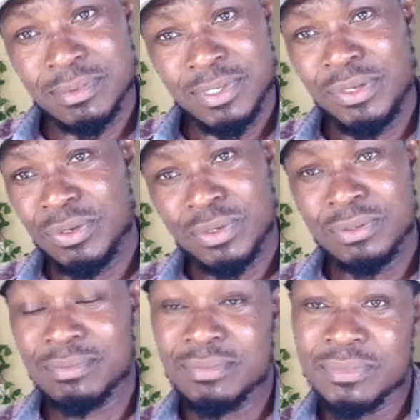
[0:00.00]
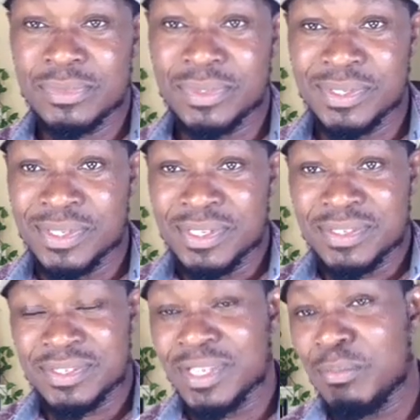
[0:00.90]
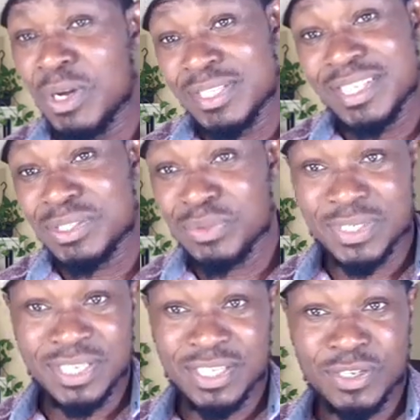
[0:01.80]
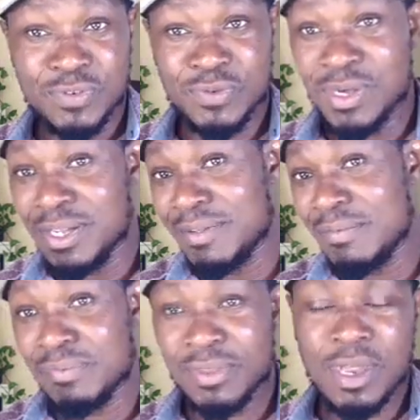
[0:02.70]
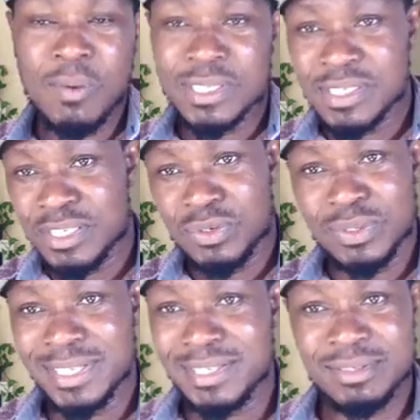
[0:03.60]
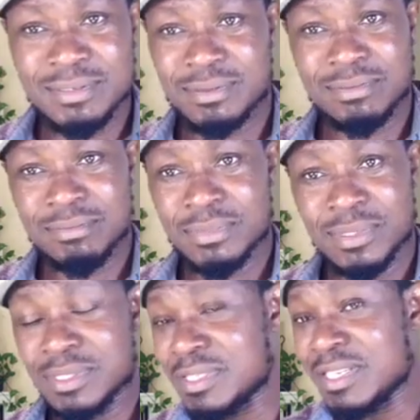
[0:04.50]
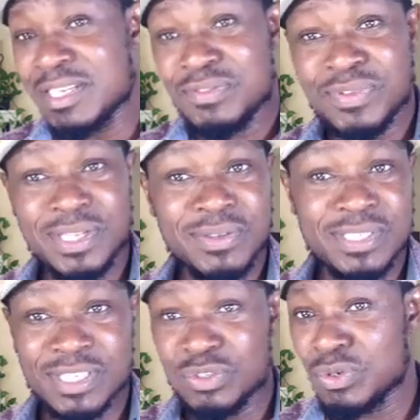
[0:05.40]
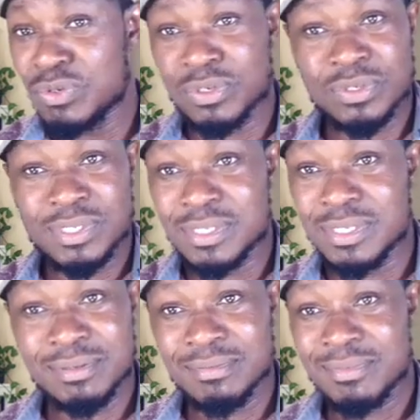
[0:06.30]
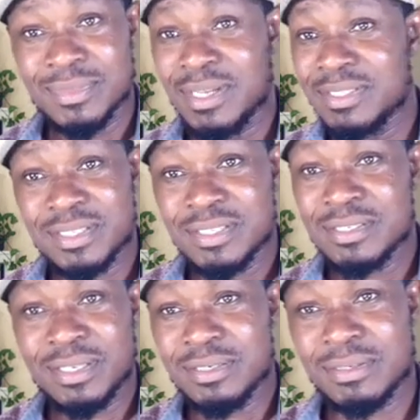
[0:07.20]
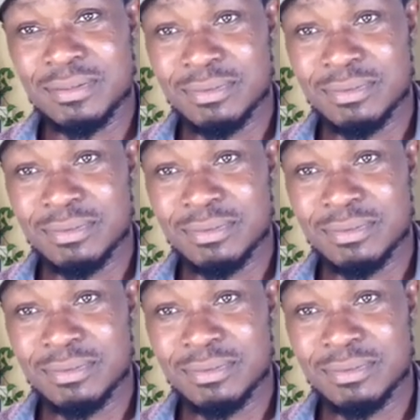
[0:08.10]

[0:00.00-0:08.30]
You know, someone just to take care of our sexual needs, satisfy our sexual curiosity, and that is it.